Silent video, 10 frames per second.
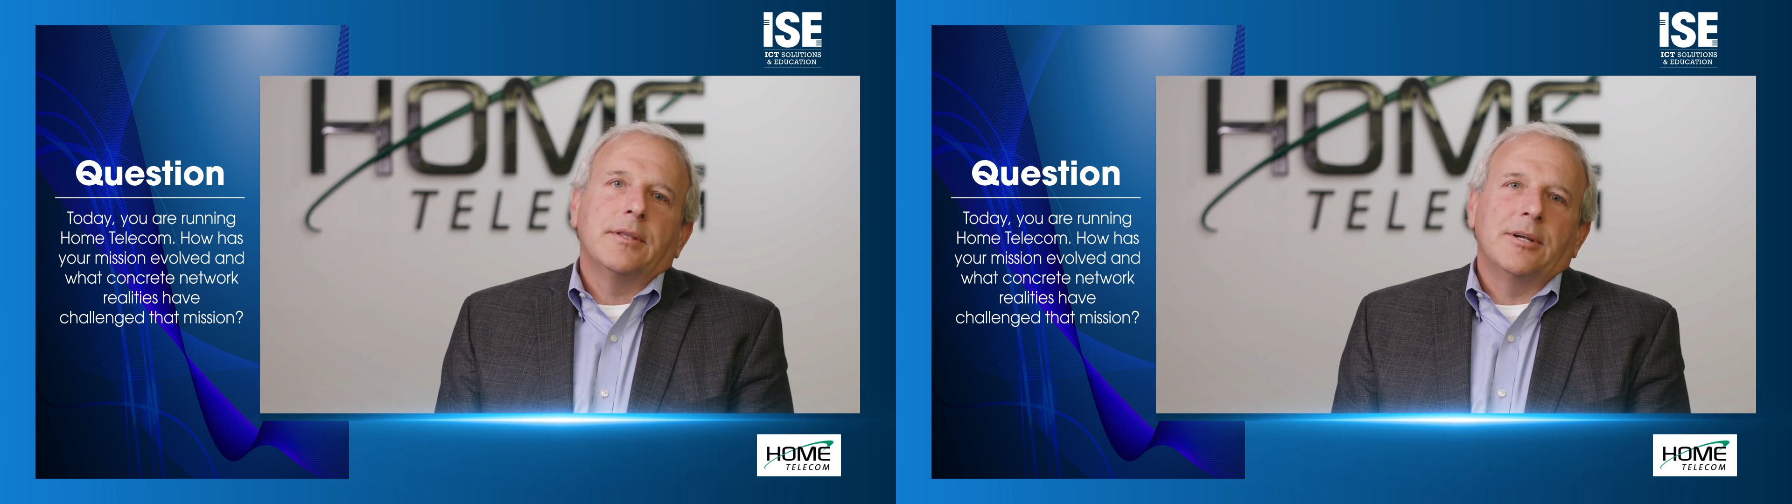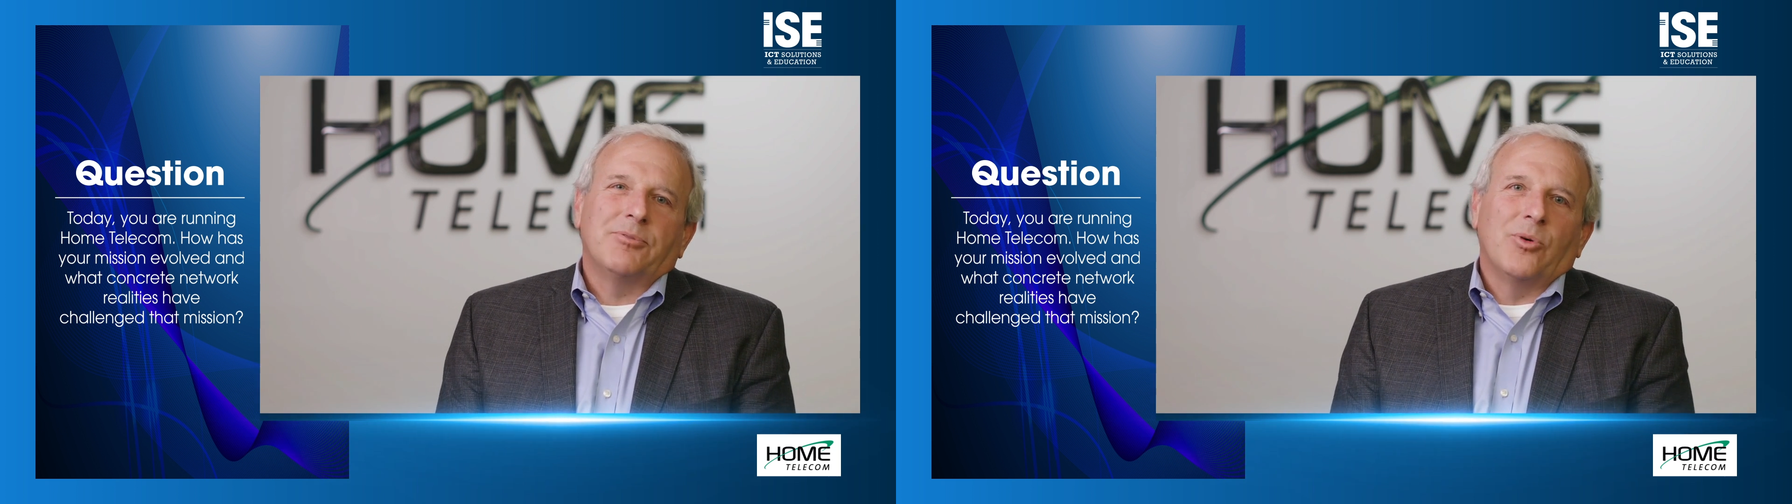
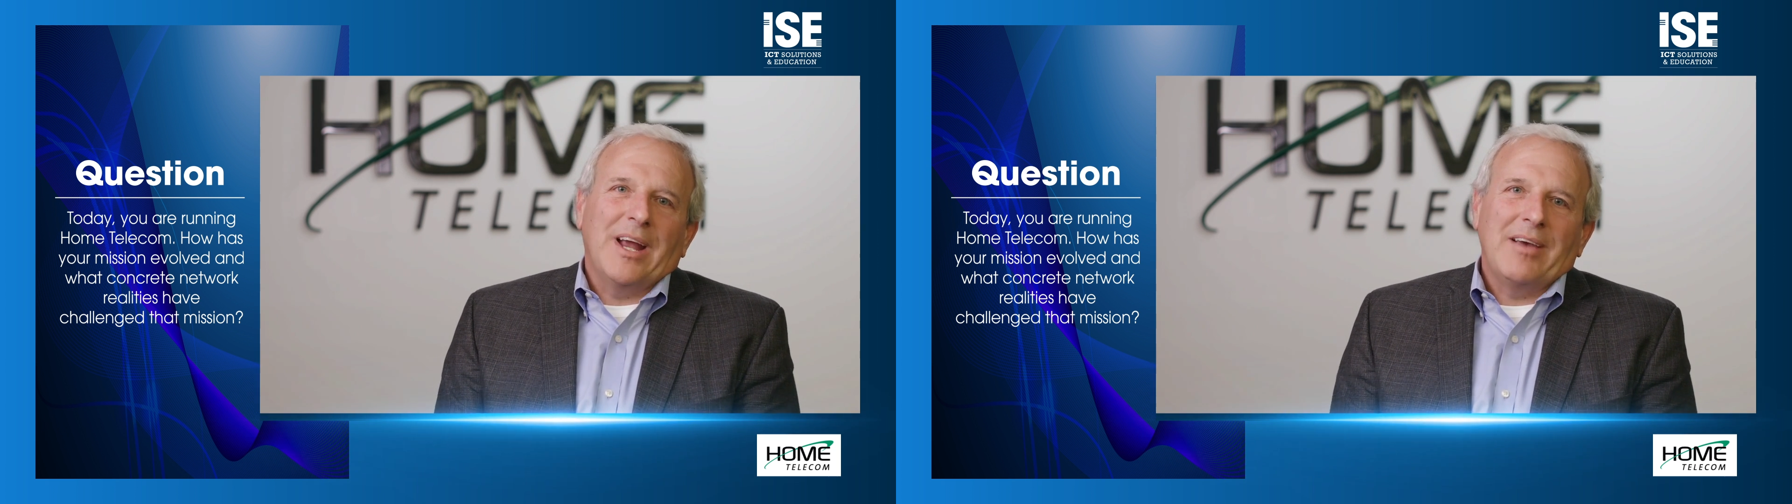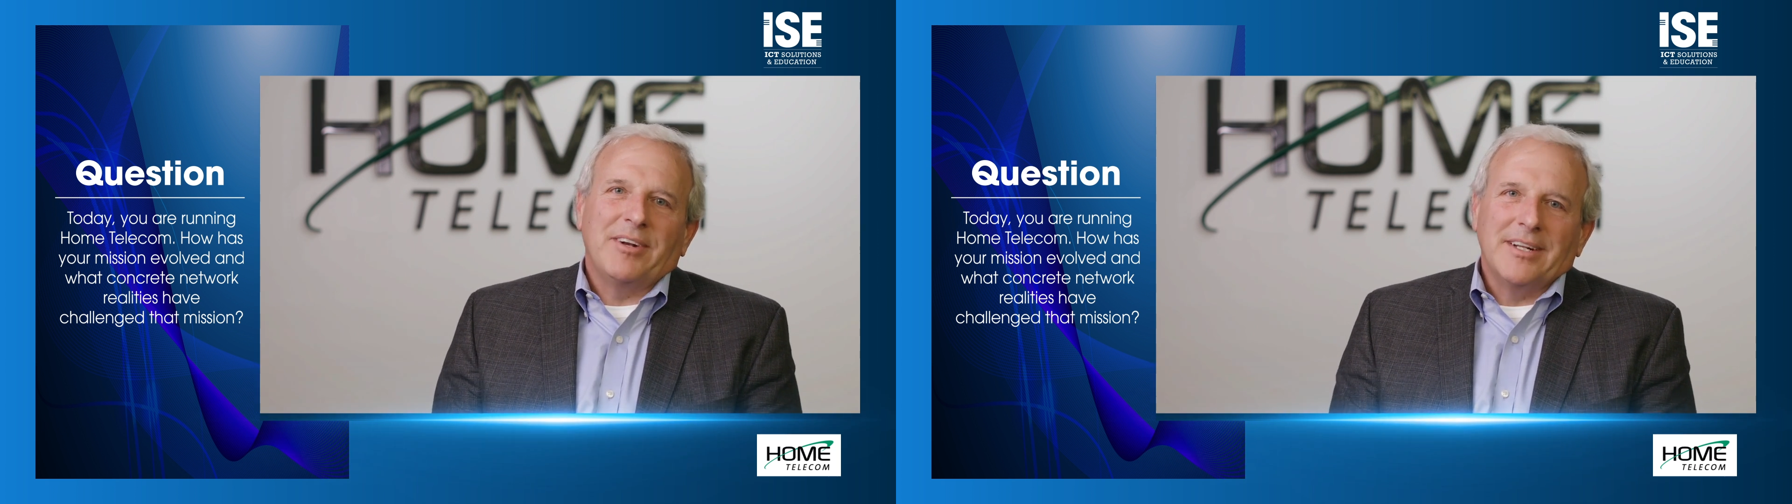Therefore,
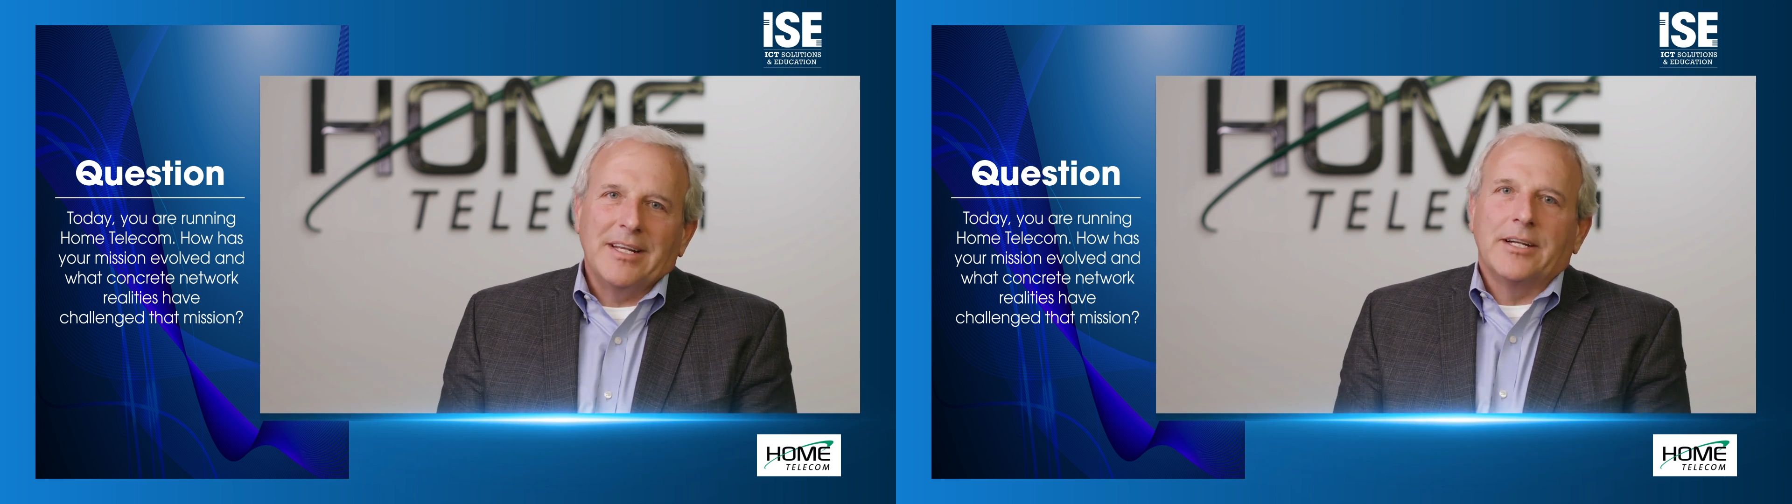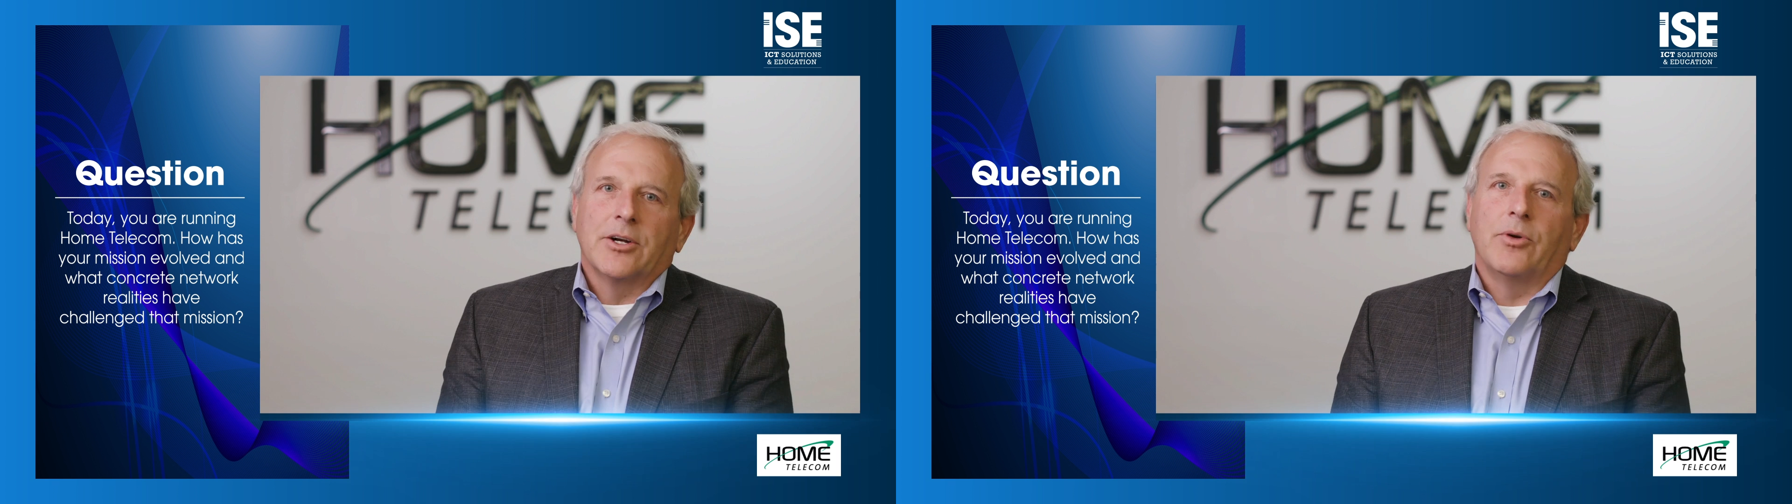having an
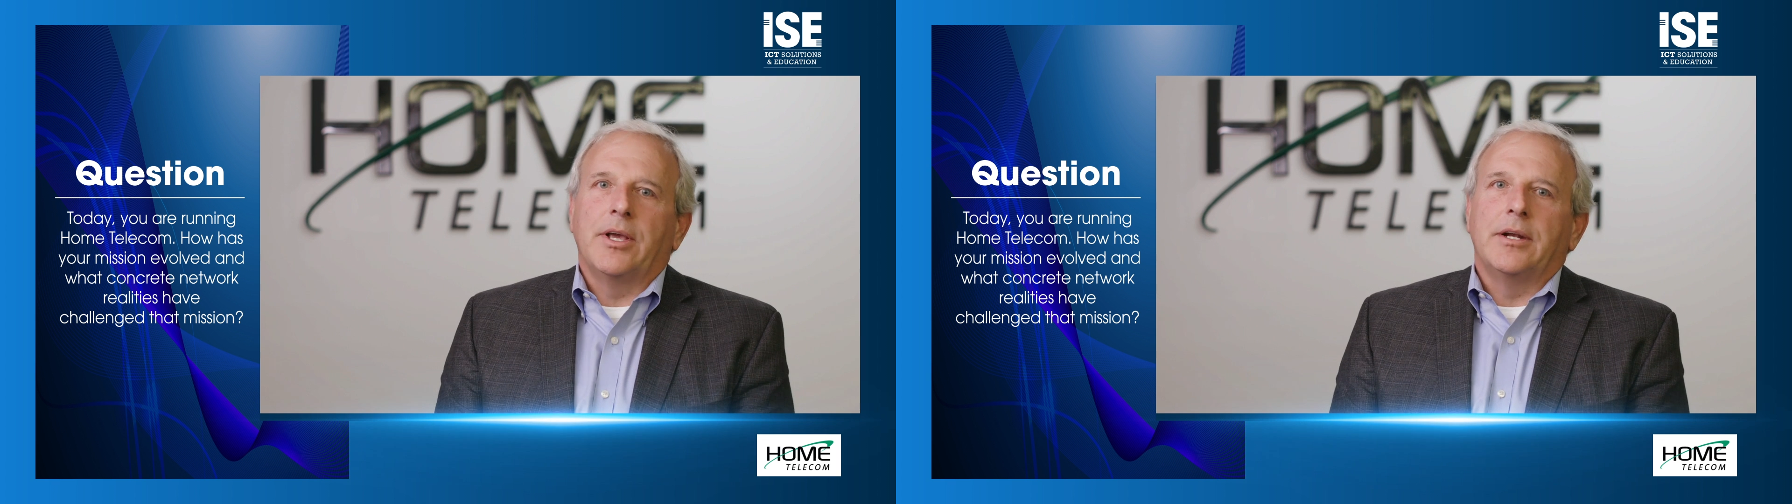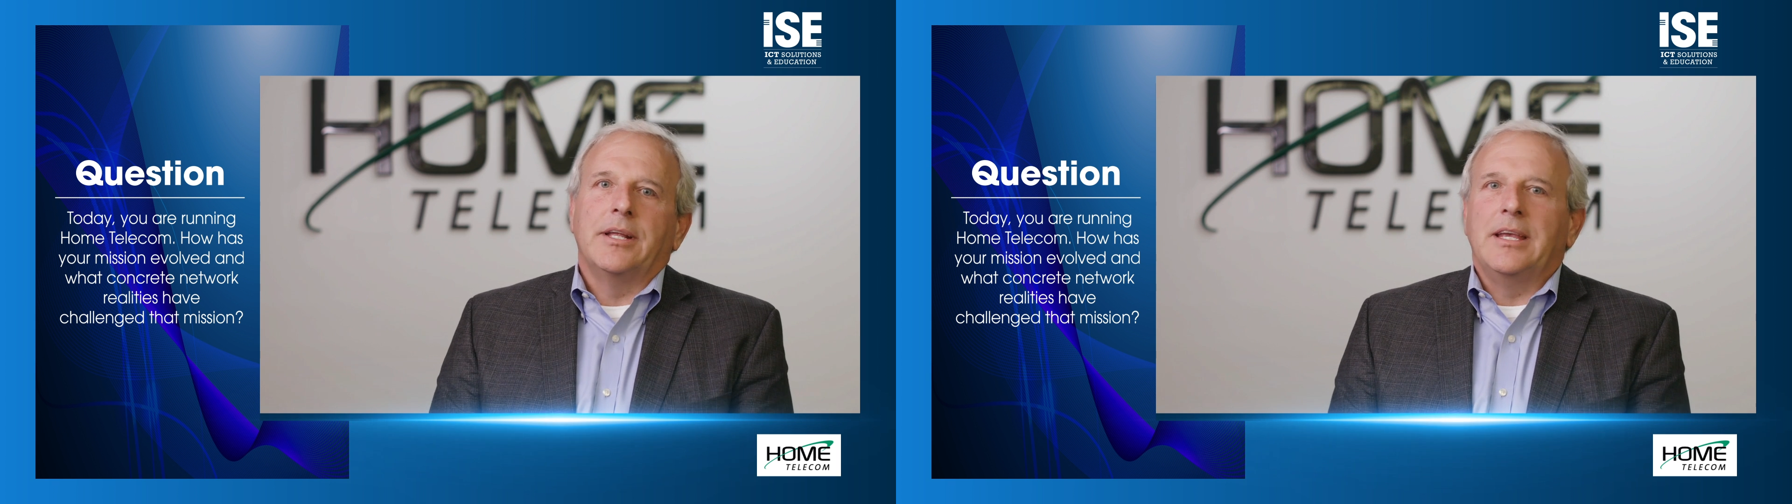integrated,